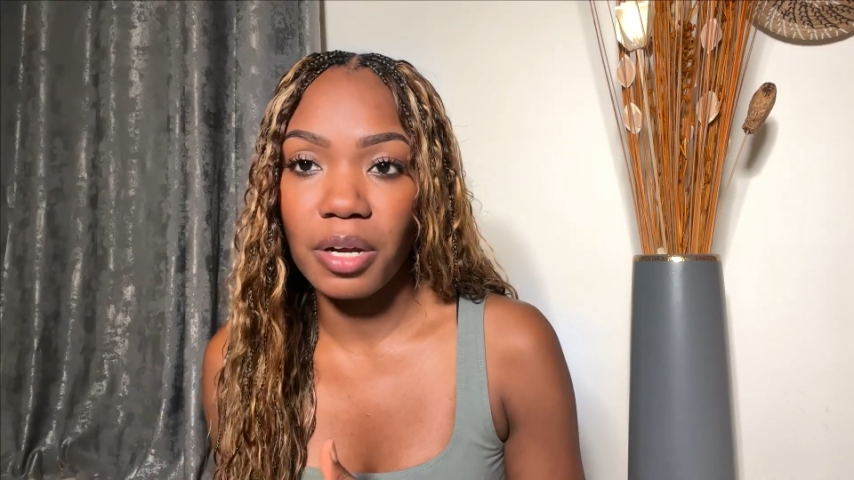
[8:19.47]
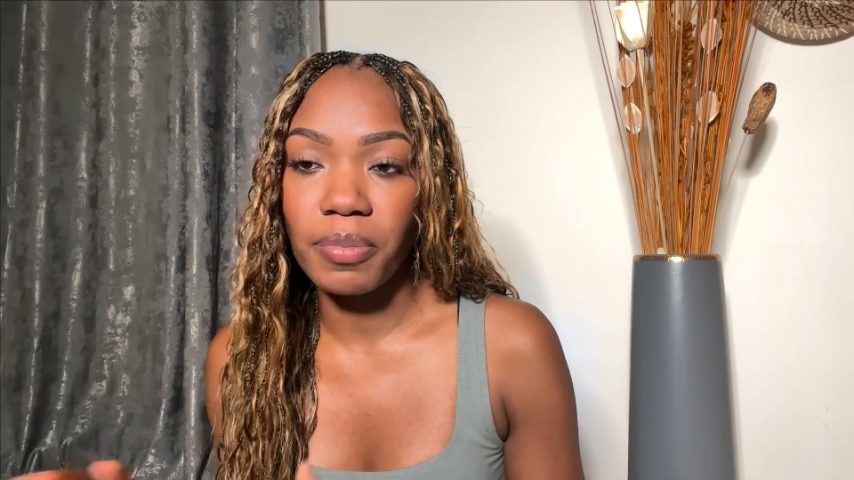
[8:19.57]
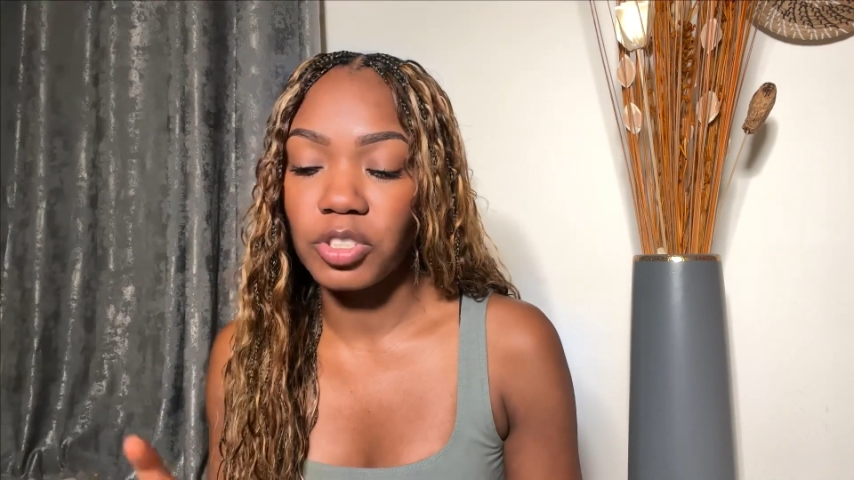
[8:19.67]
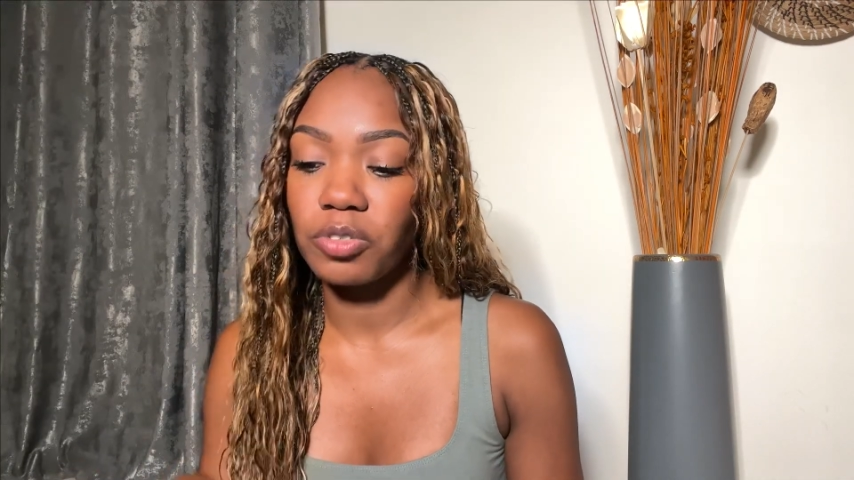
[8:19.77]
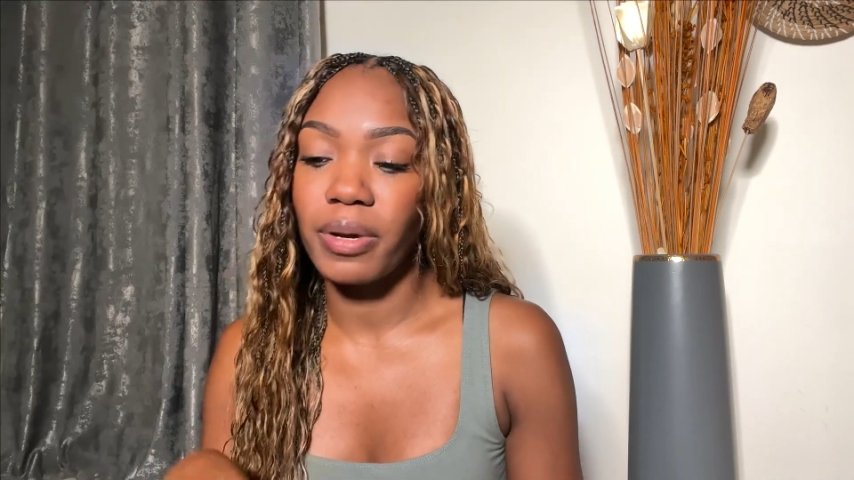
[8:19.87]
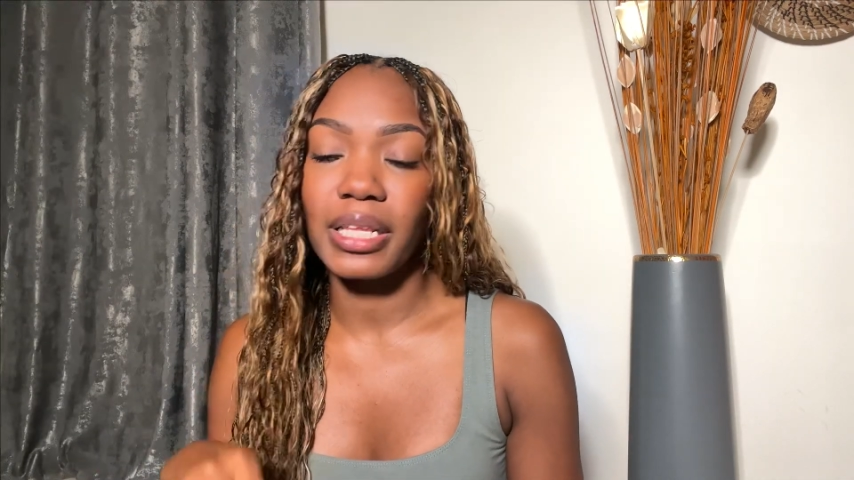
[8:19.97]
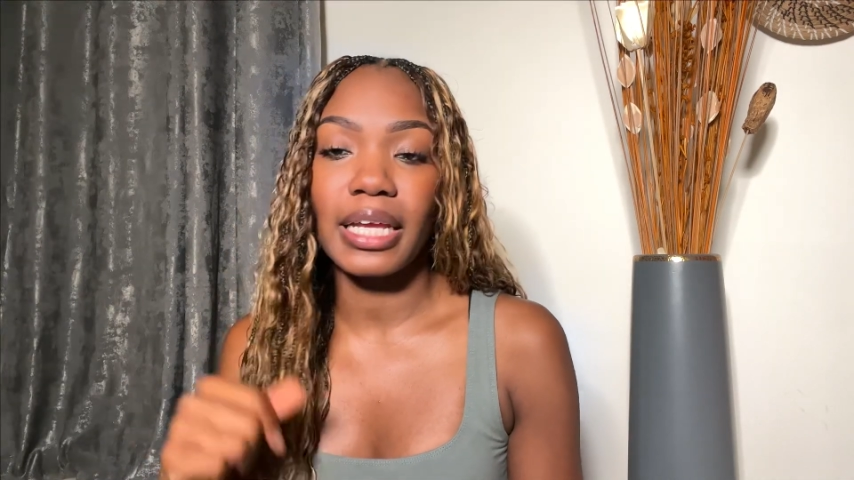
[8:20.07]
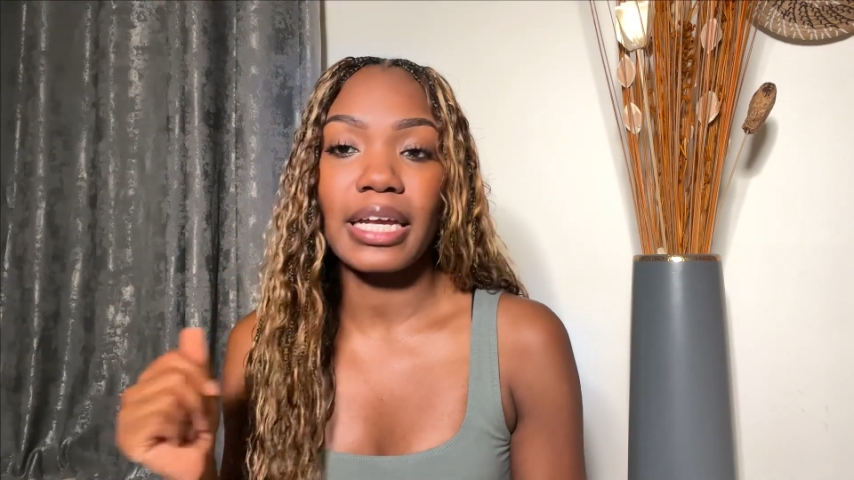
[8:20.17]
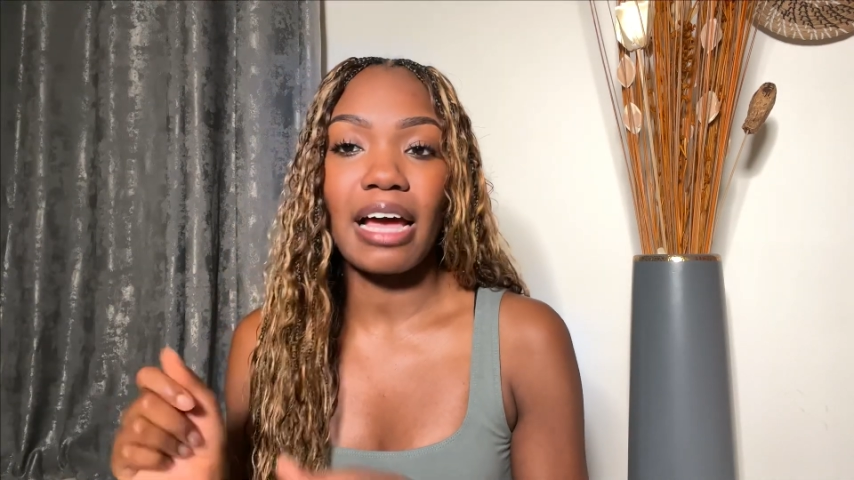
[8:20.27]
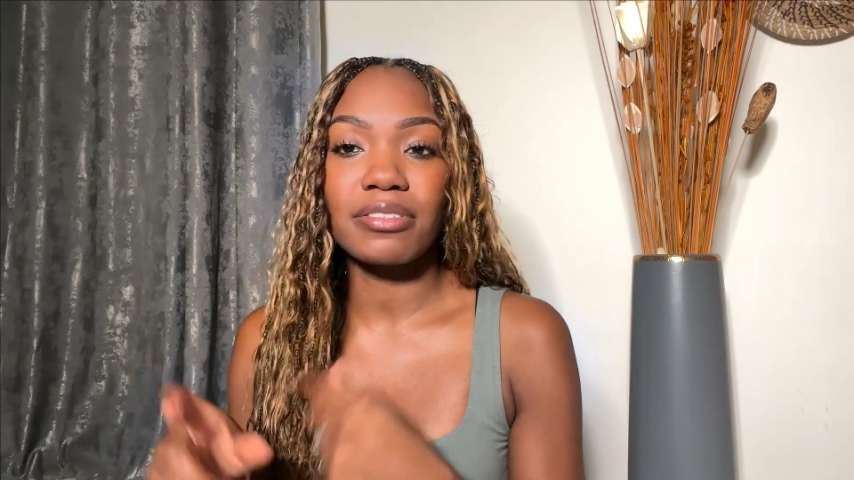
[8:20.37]
but you
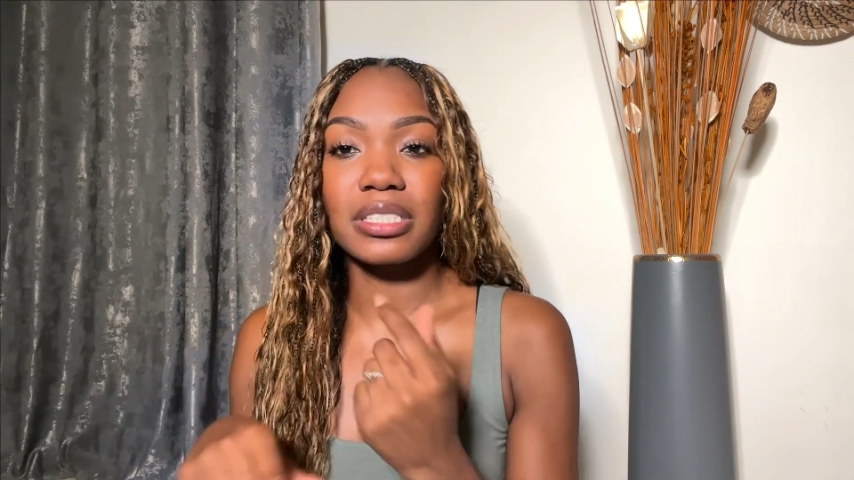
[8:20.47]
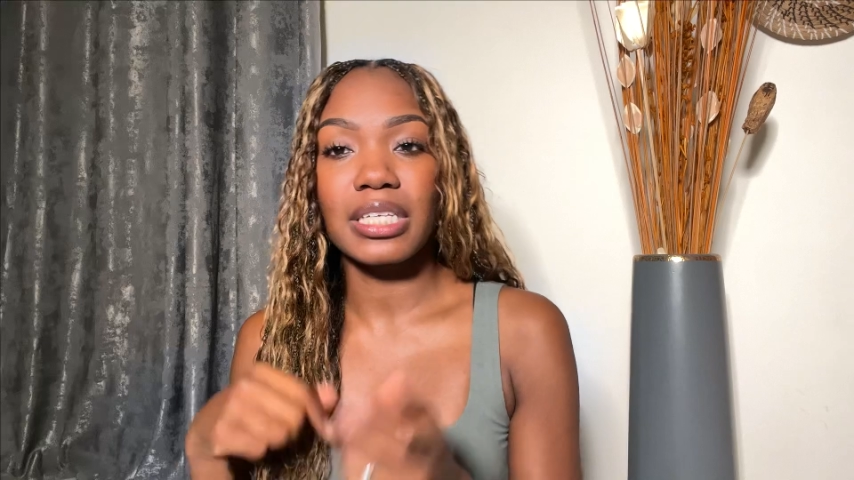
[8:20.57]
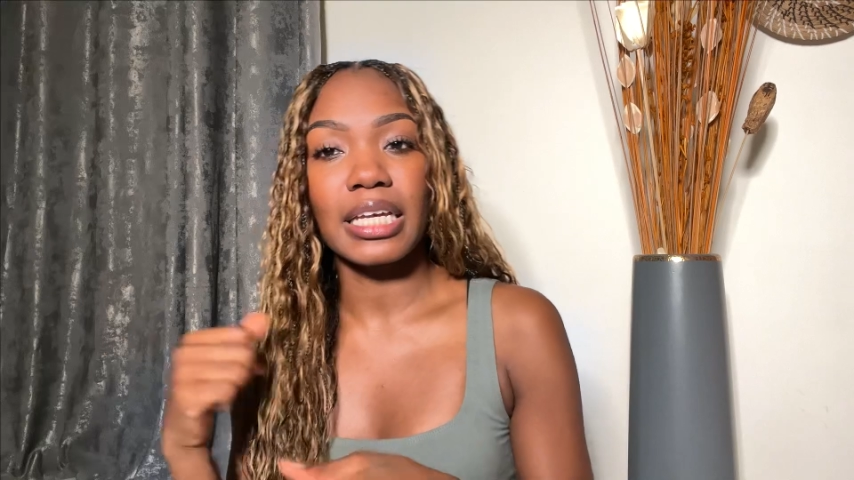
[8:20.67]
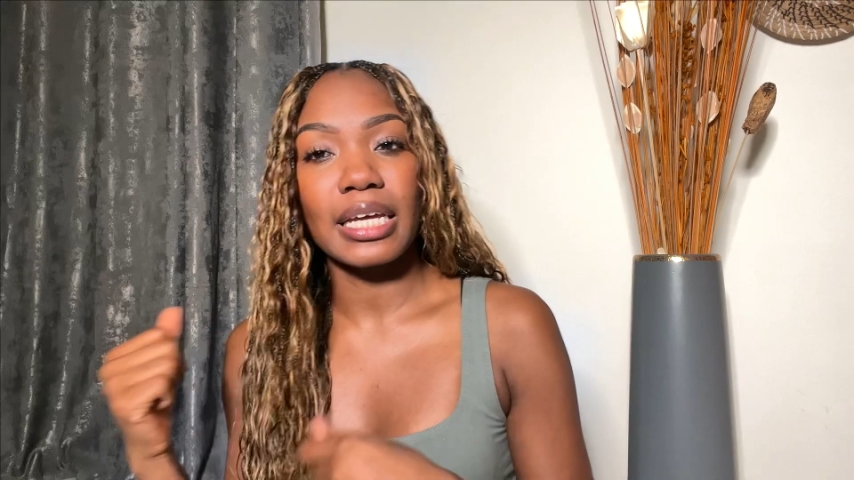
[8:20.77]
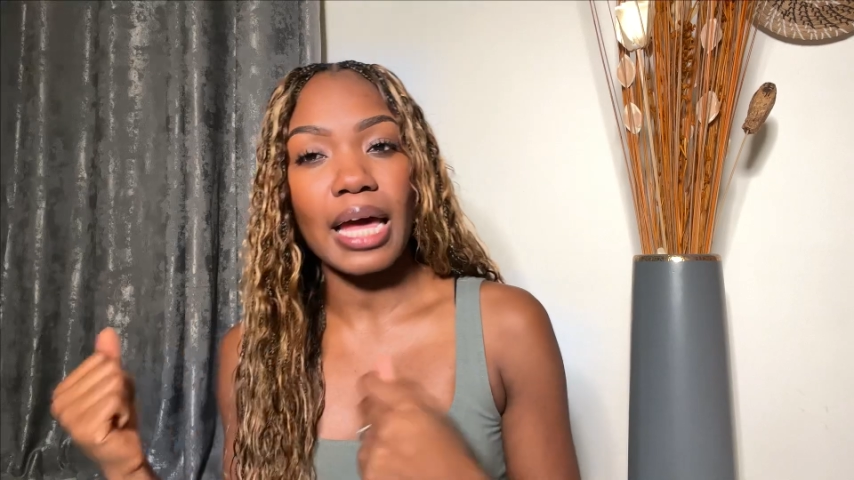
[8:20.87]
might have to take it